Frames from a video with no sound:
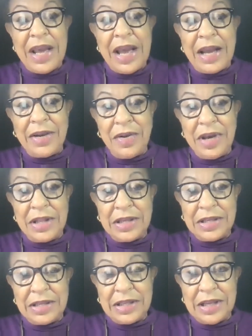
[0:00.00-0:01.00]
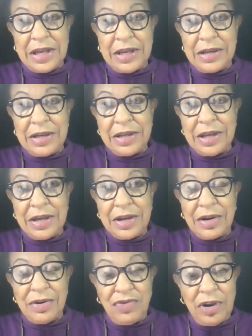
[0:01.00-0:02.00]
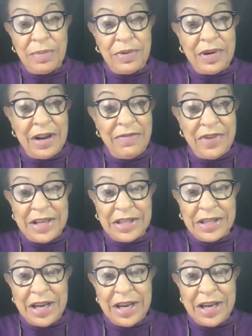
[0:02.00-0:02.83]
And you hit the contribute invest